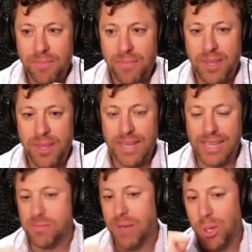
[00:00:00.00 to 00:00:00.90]
that that's
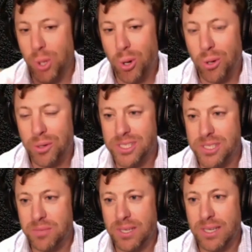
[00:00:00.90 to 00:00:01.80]
my goal, is to
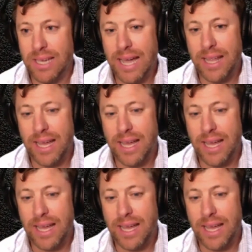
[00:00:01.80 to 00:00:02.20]
be a guy that